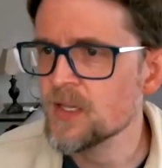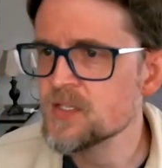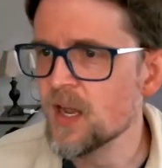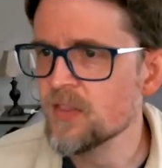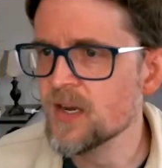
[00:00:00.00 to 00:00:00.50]

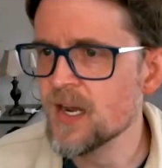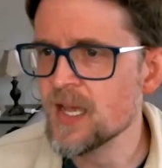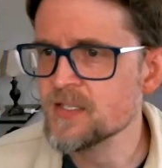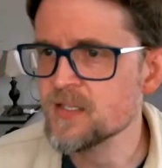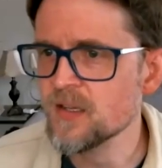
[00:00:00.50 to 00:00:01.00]
Jonathan had
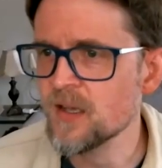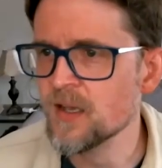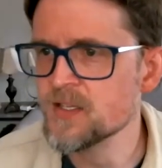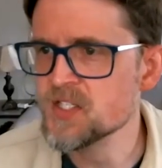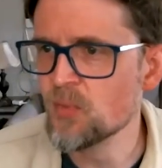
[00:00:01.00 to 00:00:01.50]
asked,
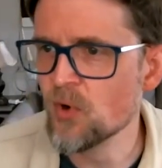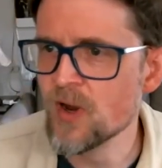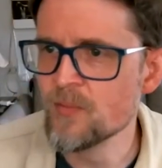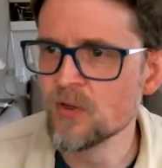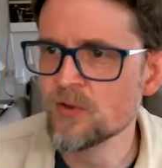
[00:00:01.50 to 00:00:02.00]
does the
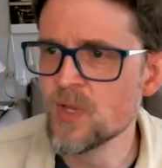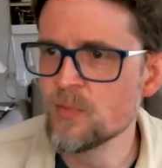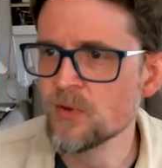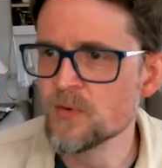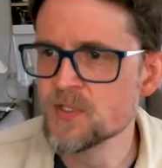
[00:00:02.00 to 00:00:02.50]
program include
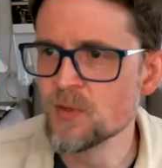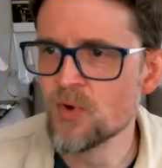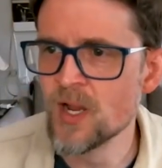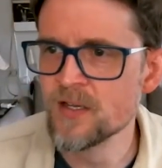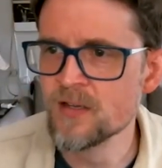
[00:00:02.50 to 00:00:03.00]
people who are still
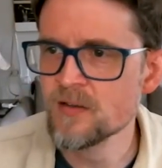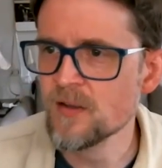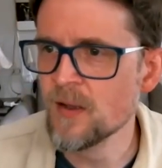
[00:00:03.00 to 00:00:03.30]
pregnant